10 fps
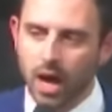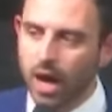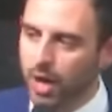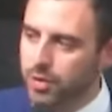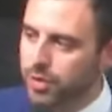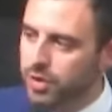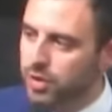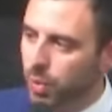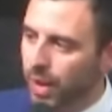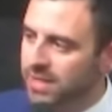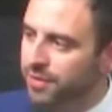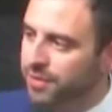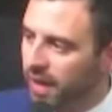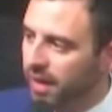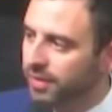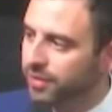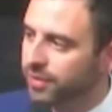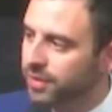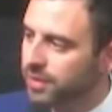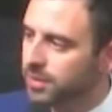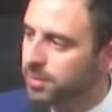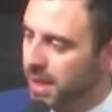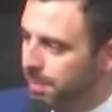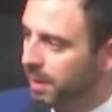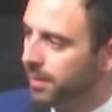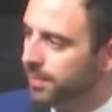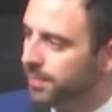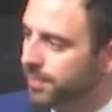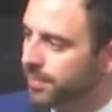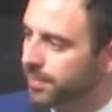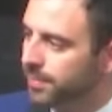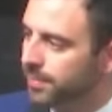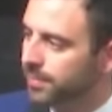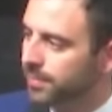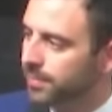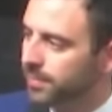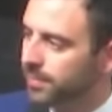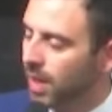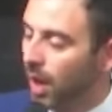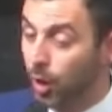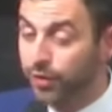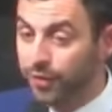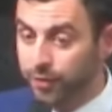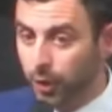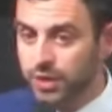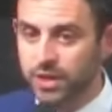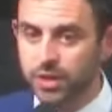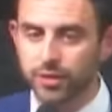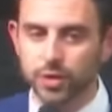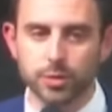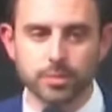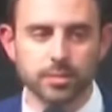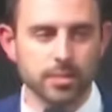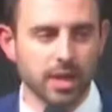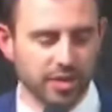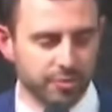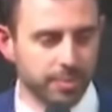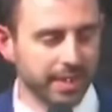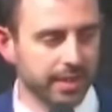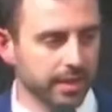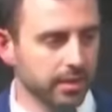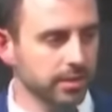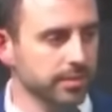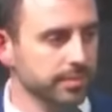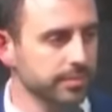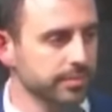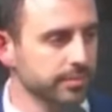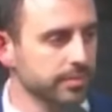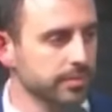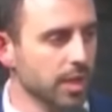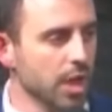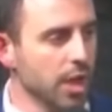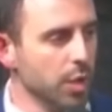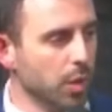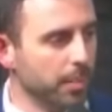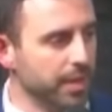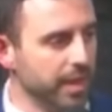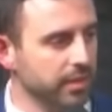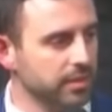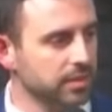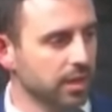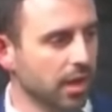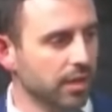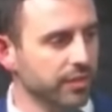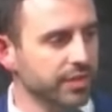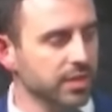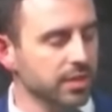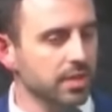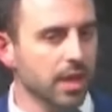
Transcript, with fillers: 125 people, over 40 of whom have been killed, who are being starved